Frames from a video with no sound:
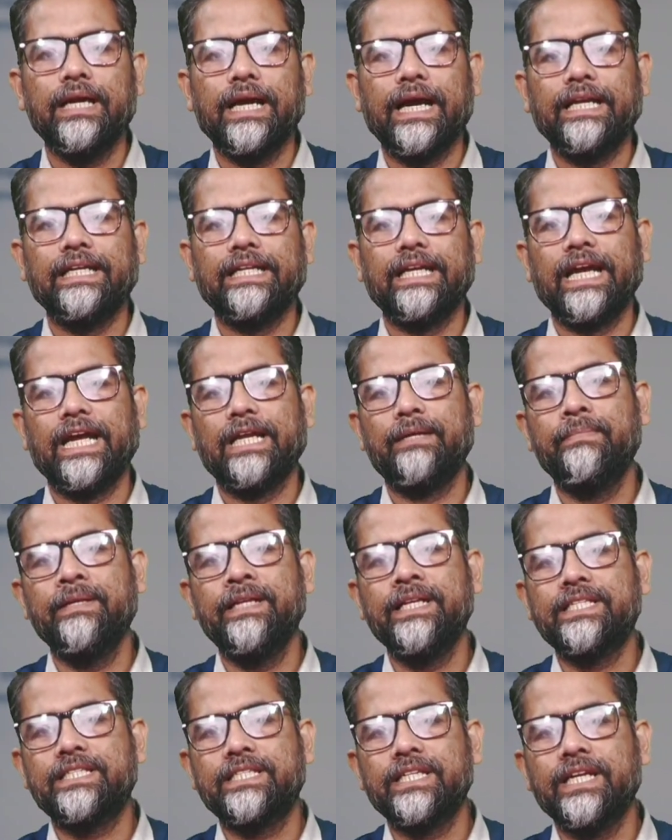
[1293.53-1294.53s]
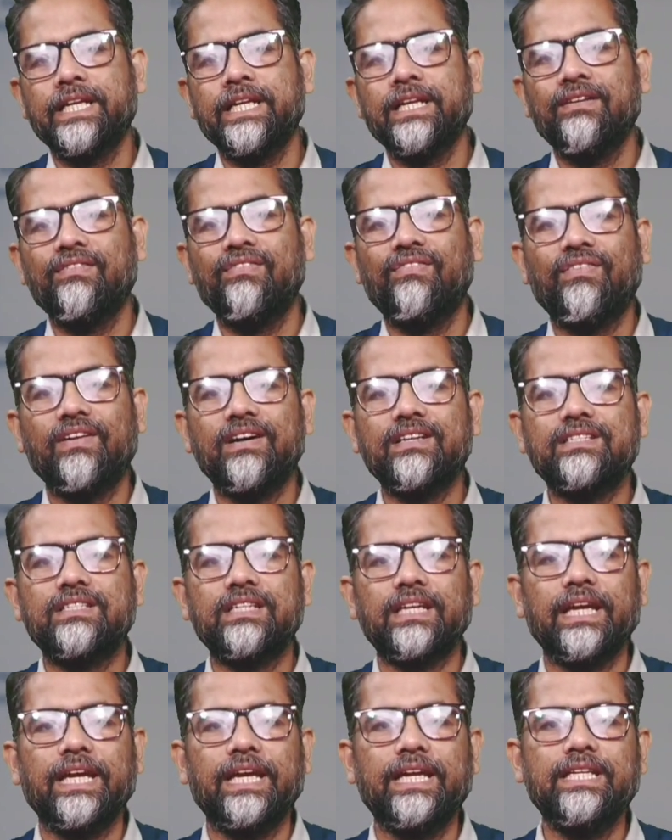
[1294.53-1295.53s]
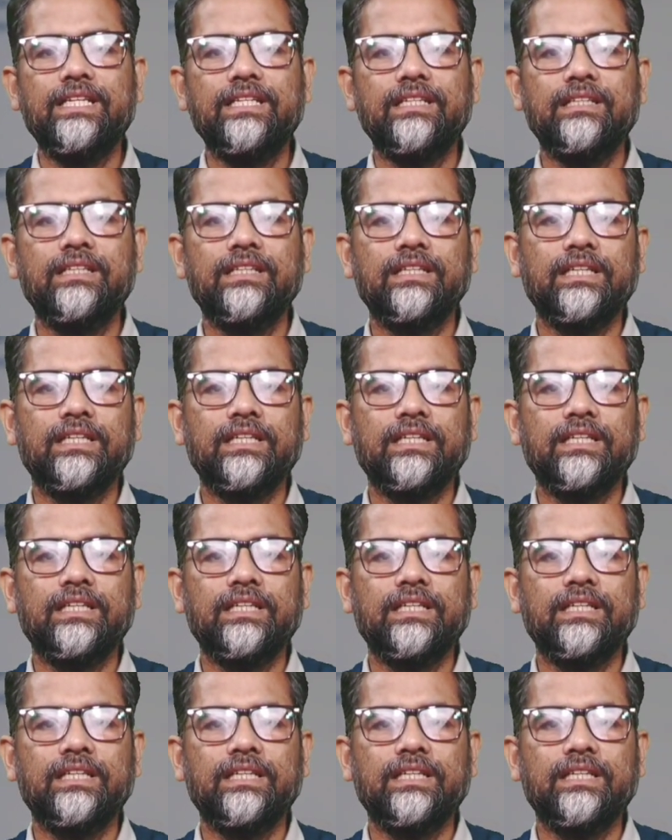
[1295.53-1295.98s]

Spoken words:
and administering first aid